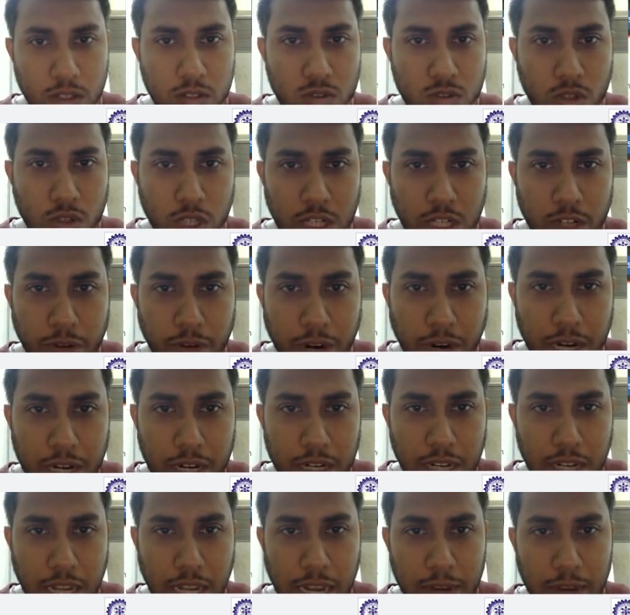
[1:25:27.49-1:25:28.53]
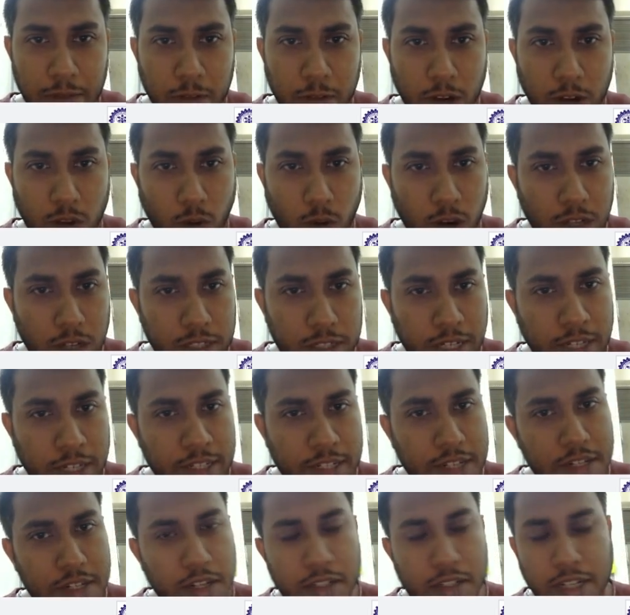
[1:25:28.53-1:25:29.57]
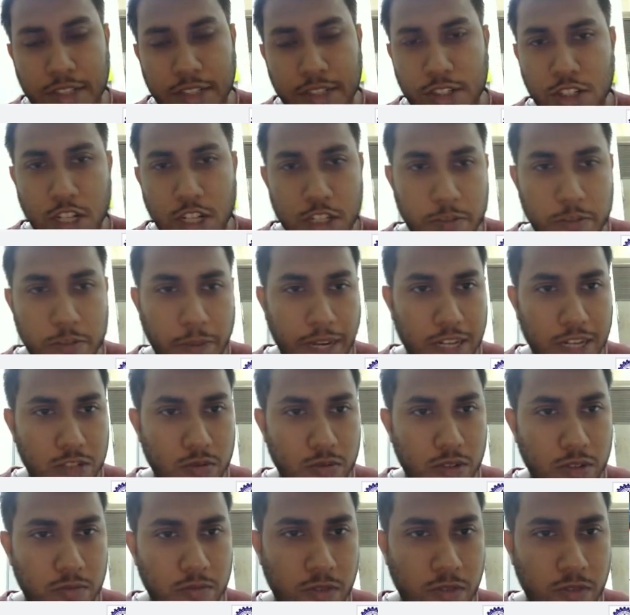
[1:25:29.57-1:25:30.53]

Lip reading: reward for all transition is -1.